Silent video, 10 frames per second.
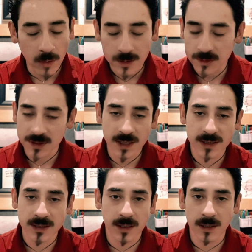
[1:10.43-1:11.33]
All those
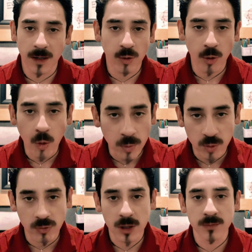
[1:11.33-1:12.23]
things are
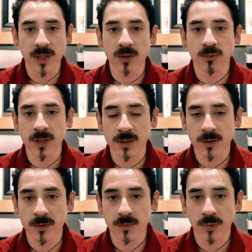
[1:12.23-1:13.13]
overwhelming when
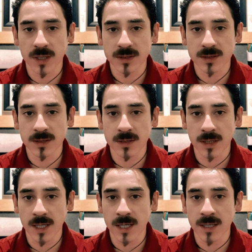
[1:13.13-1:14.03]
you're
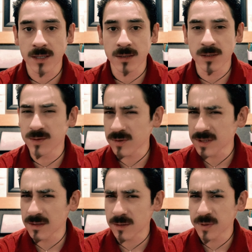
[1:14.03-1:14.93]
practicing, and it turns
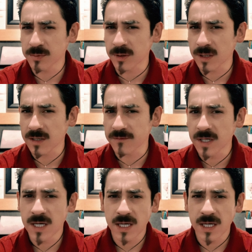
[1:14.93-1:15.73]
a lot of people off.